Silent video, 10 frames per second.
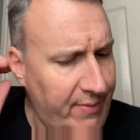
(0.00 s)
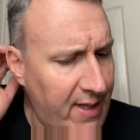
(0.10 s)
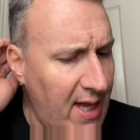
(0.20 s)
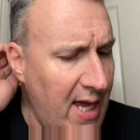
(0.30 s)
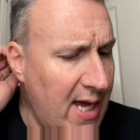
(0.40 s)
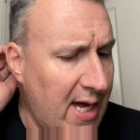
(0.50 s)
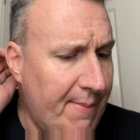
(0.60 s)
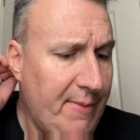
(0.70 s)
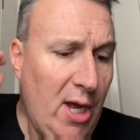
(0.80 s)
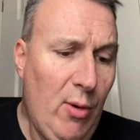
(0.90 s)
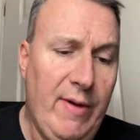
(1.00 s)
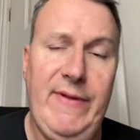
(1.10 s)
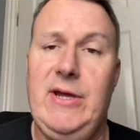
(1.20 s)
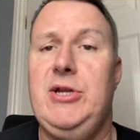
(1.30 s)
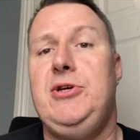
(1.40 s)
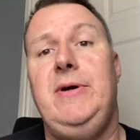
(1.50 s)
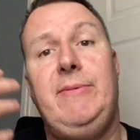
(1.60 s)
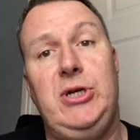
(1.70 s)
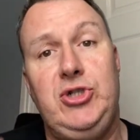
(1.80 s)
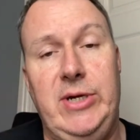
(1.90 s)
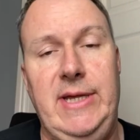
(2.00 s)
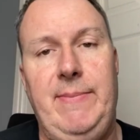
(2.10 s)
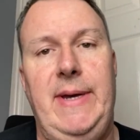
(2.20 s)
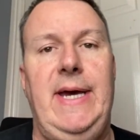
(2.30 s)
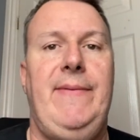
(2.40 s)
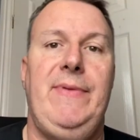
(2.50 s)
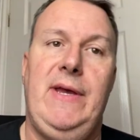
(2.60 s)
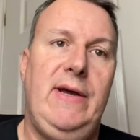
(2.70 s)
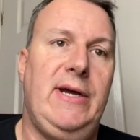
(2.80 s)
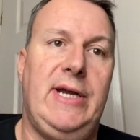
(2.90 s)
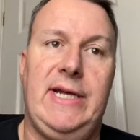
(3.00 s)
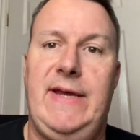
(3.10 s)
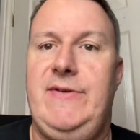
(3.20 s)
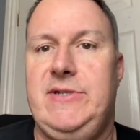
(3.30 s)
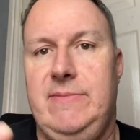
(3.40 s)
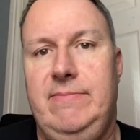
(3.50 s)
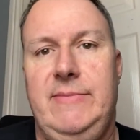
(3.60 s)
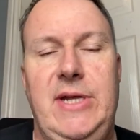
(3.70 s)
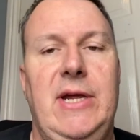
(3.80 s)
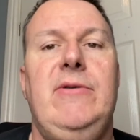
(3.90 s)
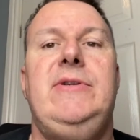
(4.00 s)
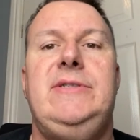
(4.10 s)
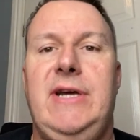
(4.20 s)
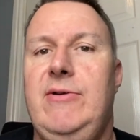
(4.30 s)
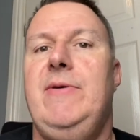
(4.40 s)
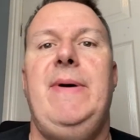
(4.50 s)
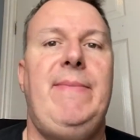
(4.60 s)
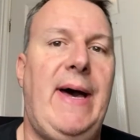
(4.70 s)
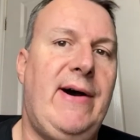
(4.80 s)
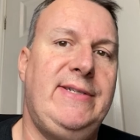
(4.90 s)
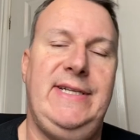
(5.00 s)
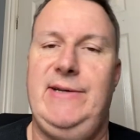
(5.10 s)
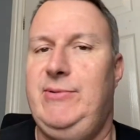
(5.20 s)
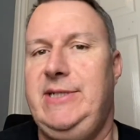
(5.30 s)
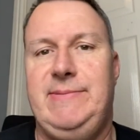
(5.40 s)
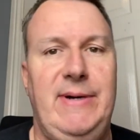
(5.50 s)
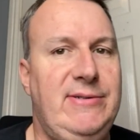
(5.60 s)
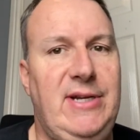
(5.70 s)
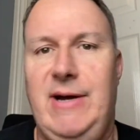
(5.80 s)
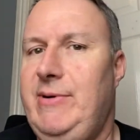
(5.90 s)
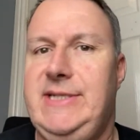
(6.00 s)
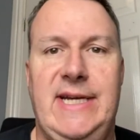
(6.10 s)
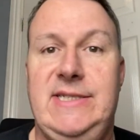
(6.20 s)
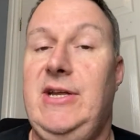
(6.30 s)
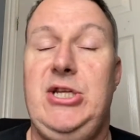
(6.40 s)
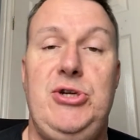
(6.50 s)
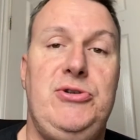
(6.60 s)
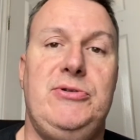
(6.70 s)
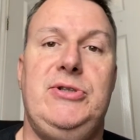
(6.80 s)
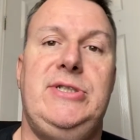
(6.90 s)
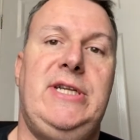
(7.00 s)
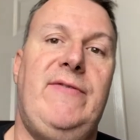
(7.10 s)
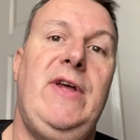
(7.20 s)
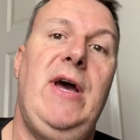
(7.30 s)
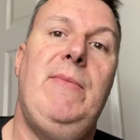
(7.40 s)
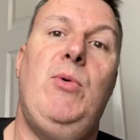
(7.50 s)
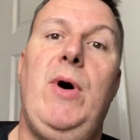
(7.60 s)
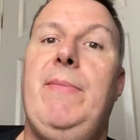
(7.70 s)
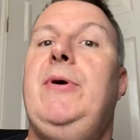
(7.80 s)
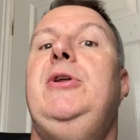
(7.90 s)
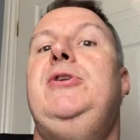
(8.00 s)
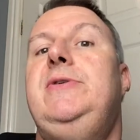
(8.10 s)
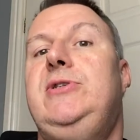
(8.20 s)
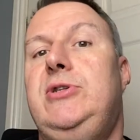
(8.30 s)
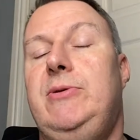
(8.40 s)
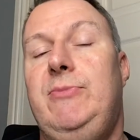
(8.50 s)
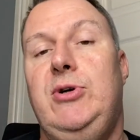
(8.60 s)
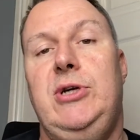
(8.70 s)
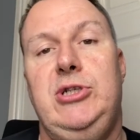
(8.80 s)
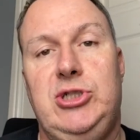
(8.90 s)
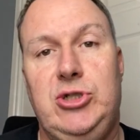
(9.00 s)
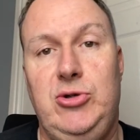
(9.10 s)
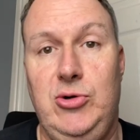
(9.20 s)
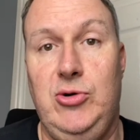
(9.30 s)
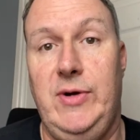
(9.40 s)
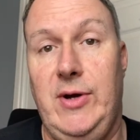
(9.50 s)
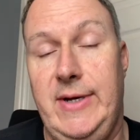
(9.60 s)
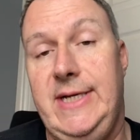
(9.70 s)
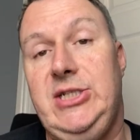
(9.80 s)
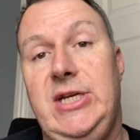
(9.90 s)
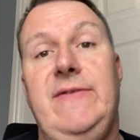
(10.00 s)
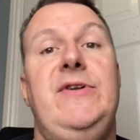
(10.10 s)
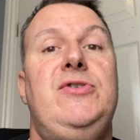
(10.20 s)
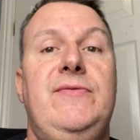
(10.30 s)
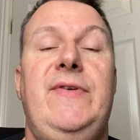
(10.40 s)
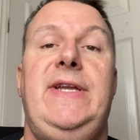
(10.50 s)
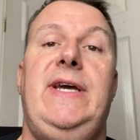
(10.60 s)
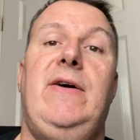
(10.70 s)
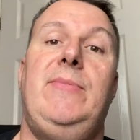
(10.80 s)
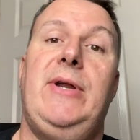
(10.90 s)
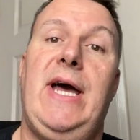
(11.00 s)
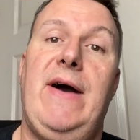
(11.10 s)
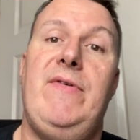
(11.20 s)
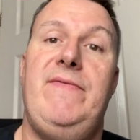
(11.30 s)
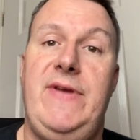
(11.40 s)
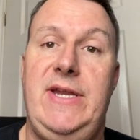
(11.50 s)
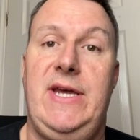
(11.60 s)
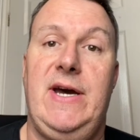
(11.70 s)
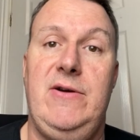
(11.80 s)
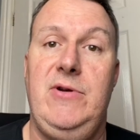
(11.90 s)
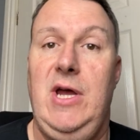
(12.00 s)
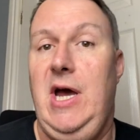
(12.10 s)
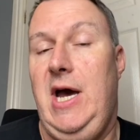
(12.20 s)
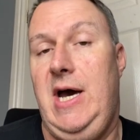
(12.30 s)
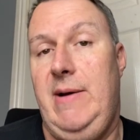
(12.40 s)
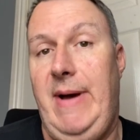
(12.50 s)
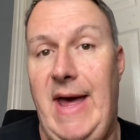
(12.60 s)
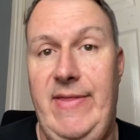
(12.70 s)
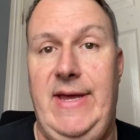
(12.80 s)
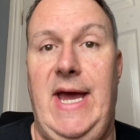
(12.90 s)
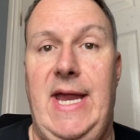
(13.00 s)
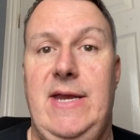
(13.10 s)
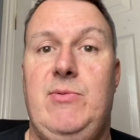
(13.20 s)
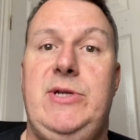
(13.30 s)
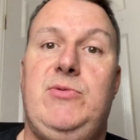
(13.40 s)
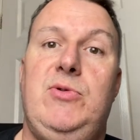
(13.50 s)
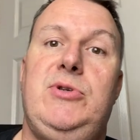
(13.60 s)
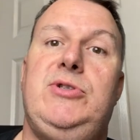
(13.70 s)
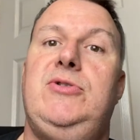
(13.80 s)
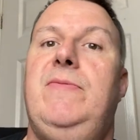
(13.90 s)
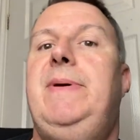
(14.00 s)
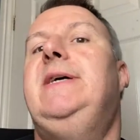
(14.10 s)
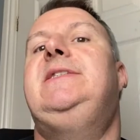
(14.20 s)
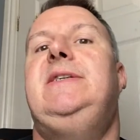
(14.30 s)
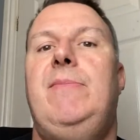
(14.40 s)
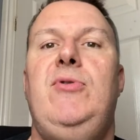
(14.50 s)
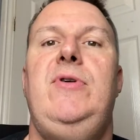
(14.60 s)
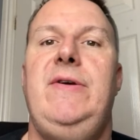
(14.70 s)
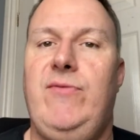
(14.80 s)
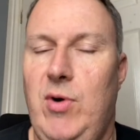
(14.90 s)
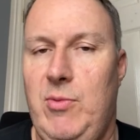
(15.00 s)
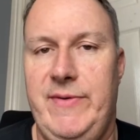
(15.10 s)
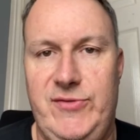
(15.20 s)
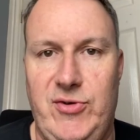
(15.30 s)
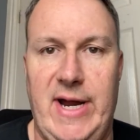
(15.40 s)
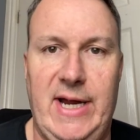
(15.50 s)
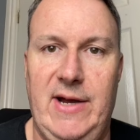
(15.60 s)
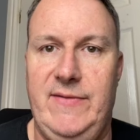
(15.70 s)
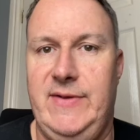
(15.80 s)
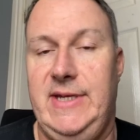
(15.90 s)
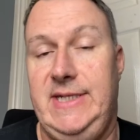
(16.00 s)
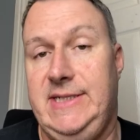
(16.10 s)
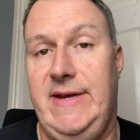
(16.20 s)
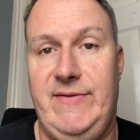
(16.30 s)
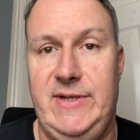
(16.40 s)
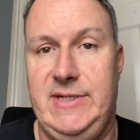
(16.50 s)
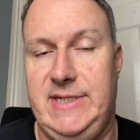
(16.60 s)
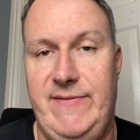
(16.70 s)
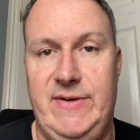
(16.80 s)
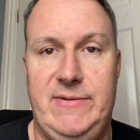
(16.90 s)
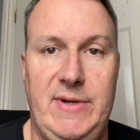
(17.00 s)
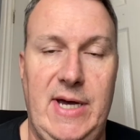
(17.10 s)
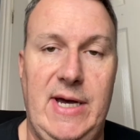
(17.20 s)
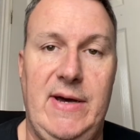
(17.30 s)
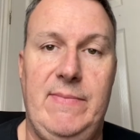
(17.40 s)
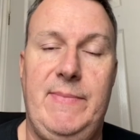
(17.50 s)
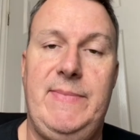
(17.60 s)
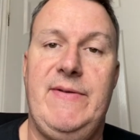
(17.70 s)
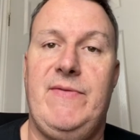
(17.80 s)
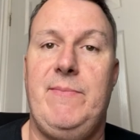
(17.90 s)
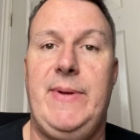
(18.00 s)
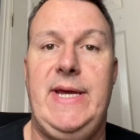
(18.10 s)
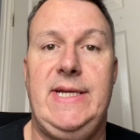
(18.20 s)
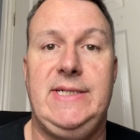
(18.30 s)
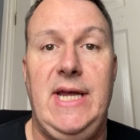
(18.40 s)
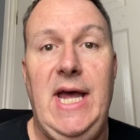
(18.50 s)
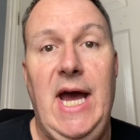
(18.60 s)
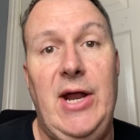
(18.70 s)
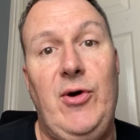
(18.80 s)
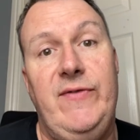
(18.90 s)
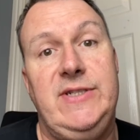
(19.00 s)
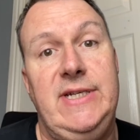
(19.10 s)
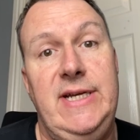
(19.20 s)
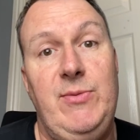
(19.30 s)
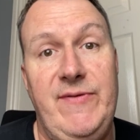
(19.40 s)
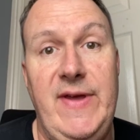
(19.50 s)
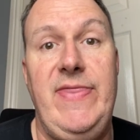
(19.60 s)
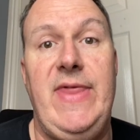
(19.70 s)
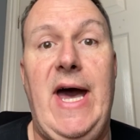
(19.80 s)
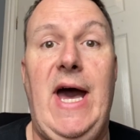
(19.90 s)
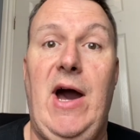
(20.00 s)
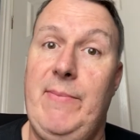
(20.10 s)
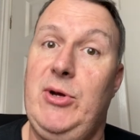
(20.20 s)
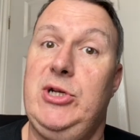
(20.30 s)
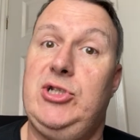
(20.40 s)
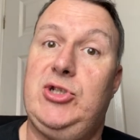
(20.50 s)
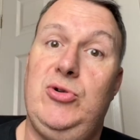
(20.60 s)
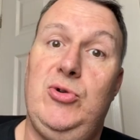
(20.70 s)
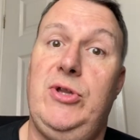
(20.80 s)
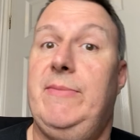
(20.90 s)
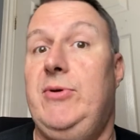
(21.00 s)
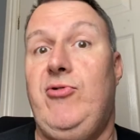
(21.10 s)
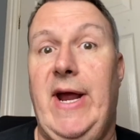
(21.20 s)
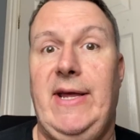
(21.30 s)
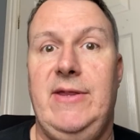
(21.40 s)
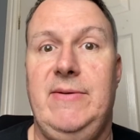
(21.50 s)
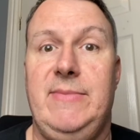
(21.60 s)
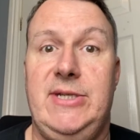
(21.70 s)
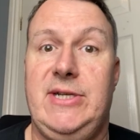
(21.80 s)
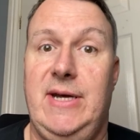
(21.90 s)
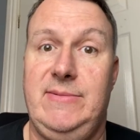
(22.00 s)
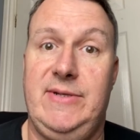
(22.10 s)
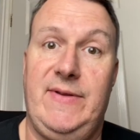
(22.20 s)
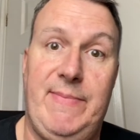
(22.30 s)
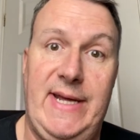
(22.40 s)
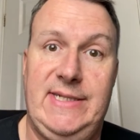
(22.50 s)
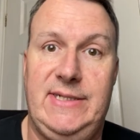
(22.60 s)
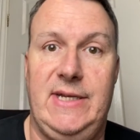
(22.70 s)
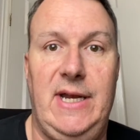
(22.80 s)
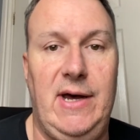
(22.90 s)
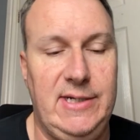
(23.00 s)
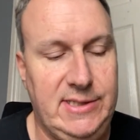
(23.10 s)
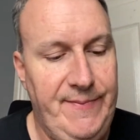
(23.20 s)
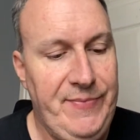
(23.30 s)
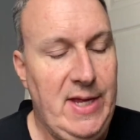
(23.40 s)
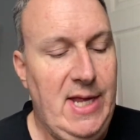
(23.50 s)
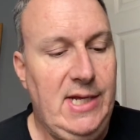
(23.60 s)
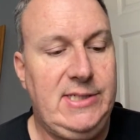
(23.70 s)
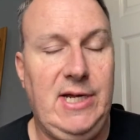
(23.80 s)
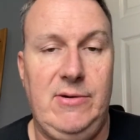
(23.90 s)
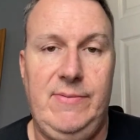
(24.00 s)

One thing I'm going to do, I'm going to drink the beer. I'm going to give you some, you know, tell you a bit about it, what it smells like, what it tastes like, the usual sort of stuff. But what I'm going to do is that I'm not going to score it on each individual video. I'm going to have a video at the end, which will sort of be a summary of what we've drank over the seven different beers. And obviously, within that, I'm going to score them and rank them in terms of the best to the last. So,